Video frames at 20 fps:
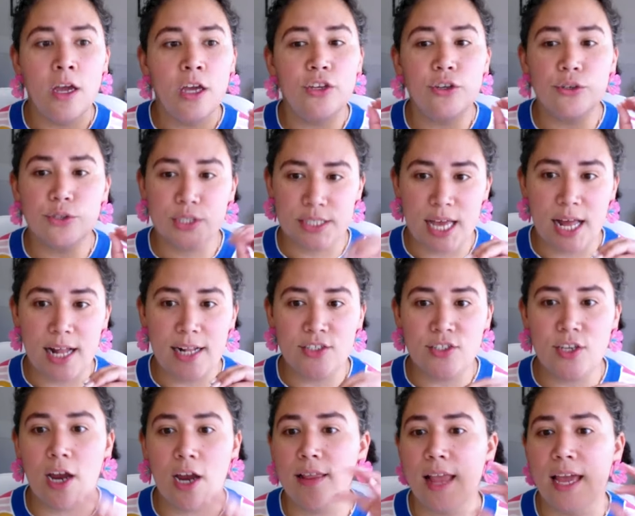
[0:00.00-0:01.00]
Your
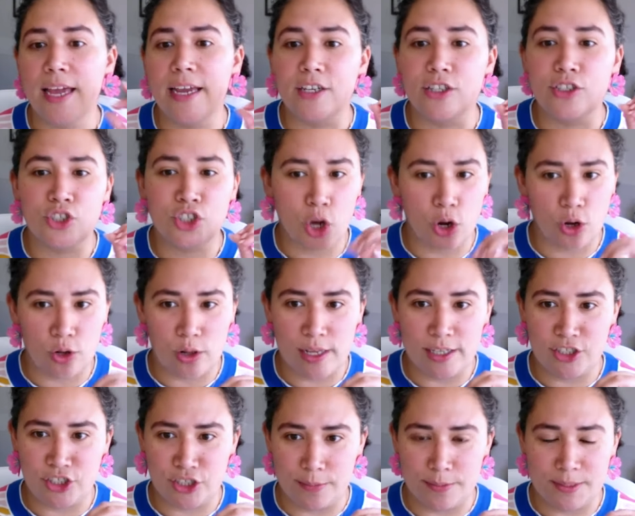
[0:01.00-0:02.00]
cells are like
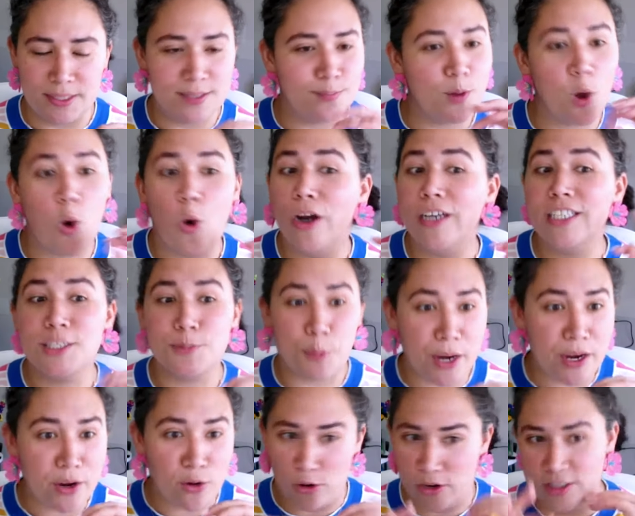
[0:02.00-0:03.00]
chocolate chips or
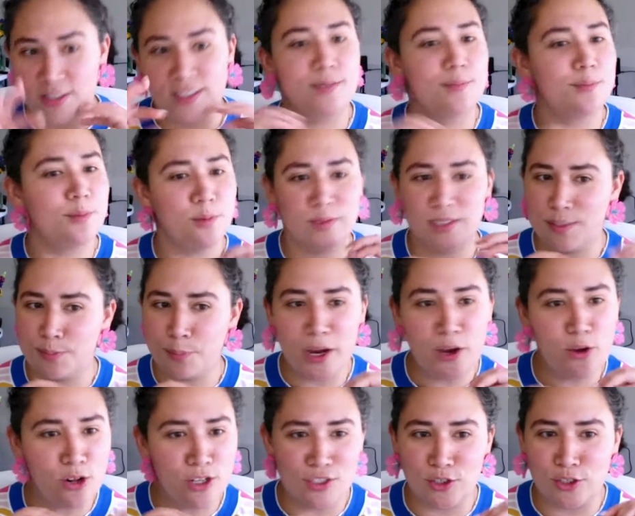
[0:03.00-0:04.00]
sprinkles.
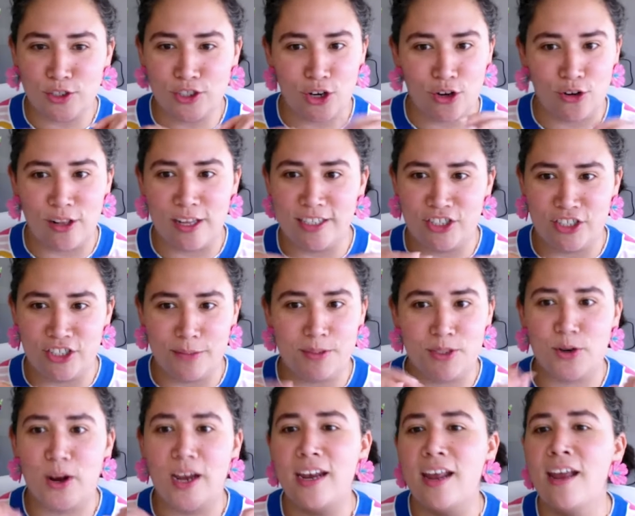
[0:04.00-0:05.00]
Sprinkles or chocolate
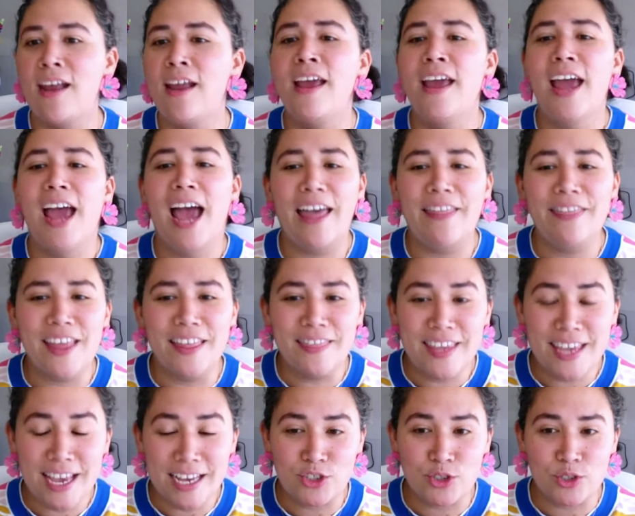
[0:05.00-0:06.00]
chips, right? And then
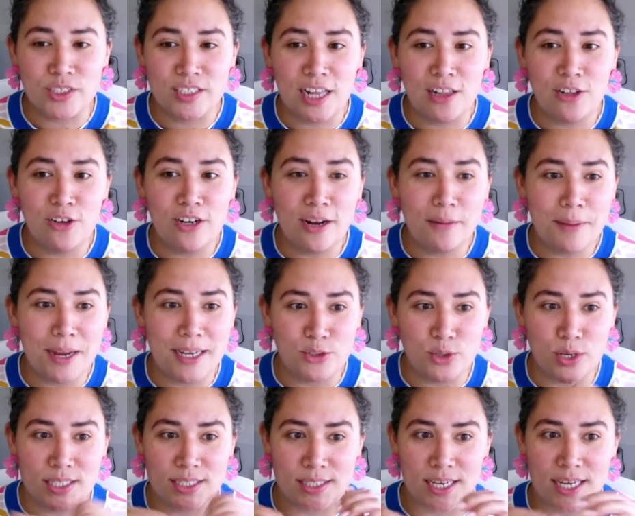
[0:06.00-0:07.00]
the extracellular
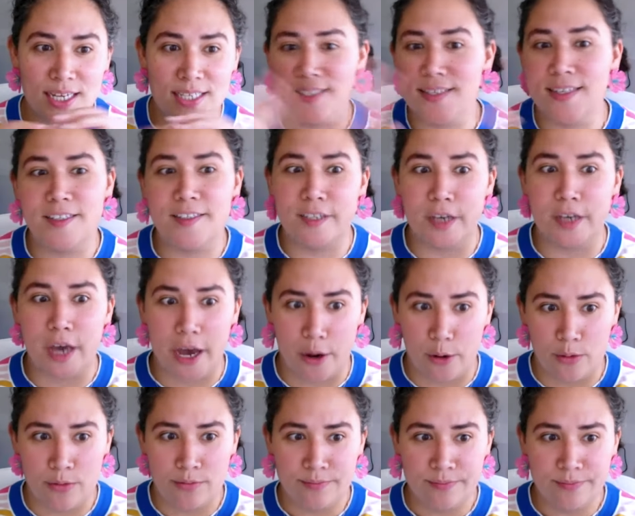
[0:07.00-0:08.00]
matrix is the
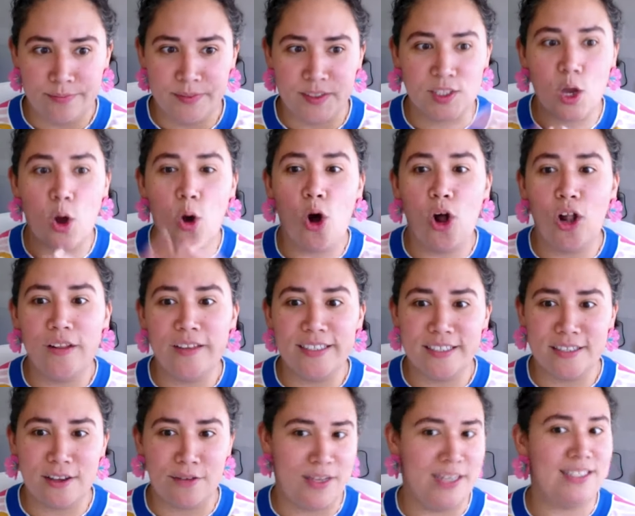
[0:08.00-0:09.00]
dough. So all the
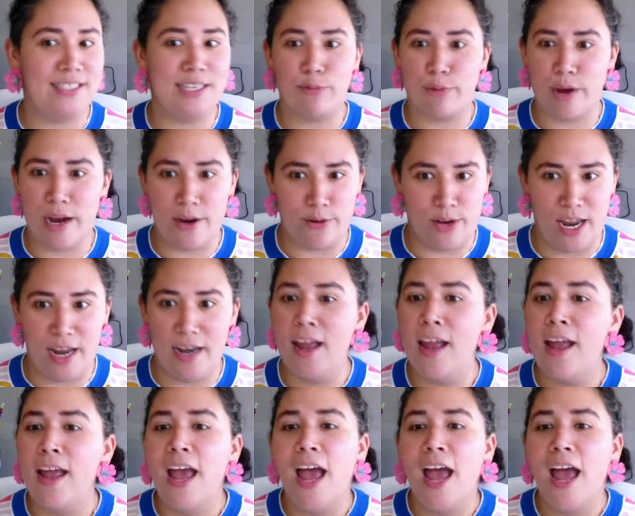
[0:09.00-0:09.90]
stuff that's around it.